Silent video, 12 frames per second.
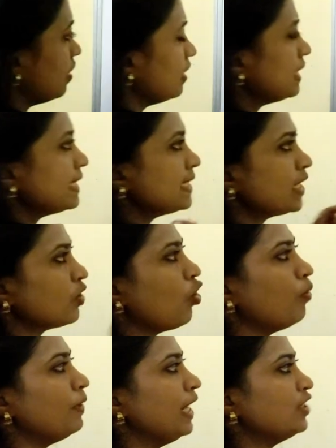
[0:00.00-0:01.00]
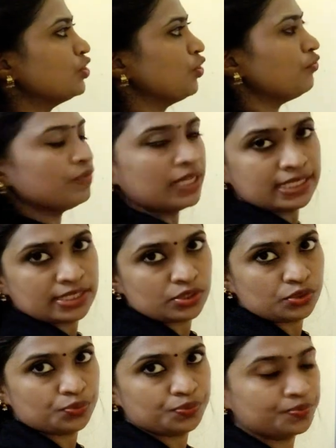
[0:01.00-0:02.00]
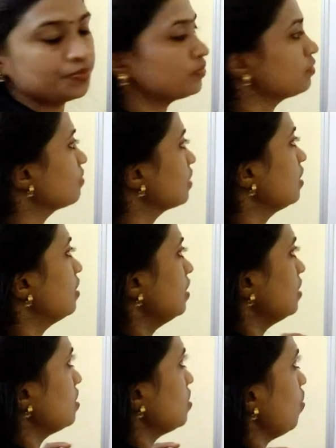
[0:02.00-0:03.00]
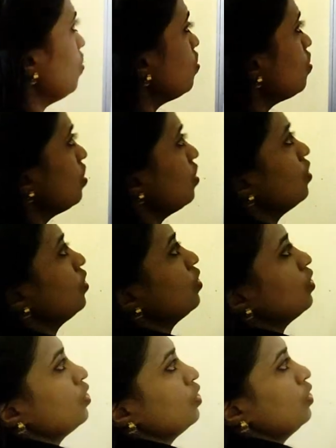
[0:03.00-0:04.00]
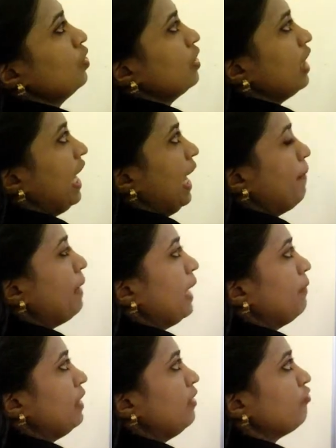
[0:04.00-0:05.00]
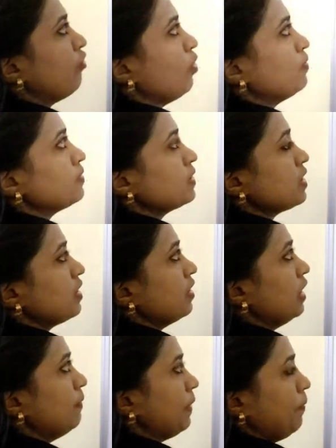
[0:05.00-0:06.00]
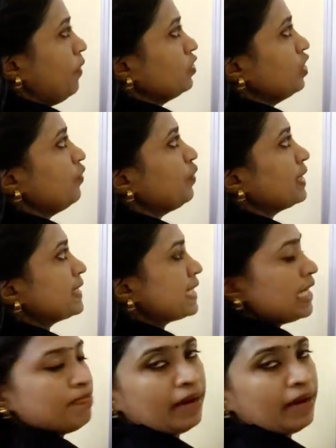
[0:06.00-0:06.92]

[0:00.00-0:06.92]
This is the combination of these two. So A by B forms a proportion with C